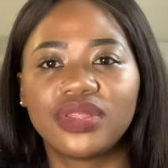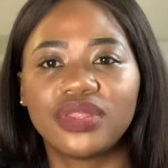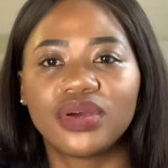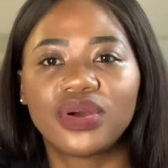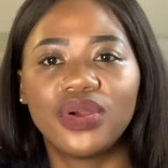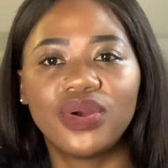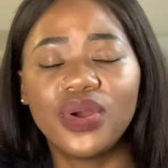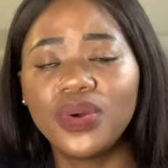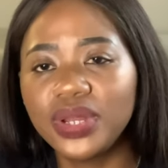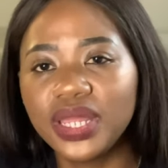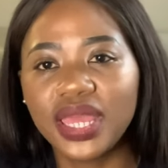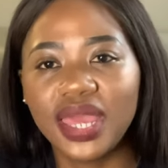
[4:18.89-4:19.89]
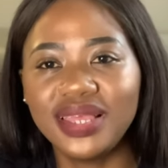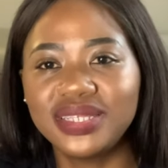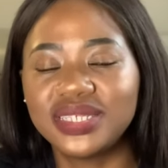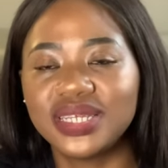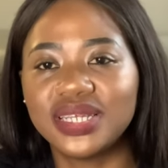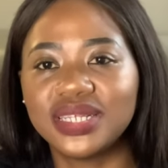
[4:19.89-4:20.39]
the corona
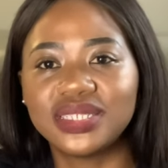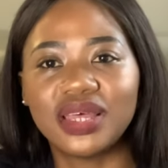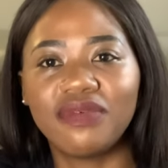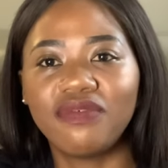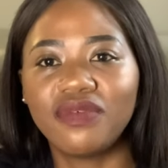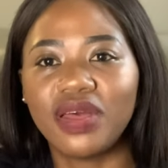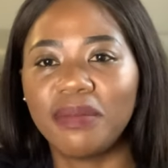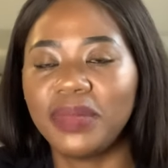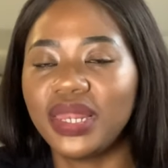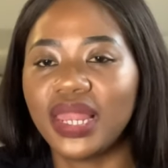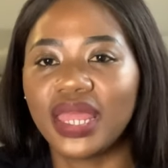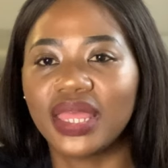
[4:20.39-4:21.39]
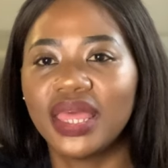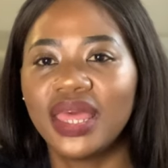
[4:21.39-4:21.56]
cases, I mean like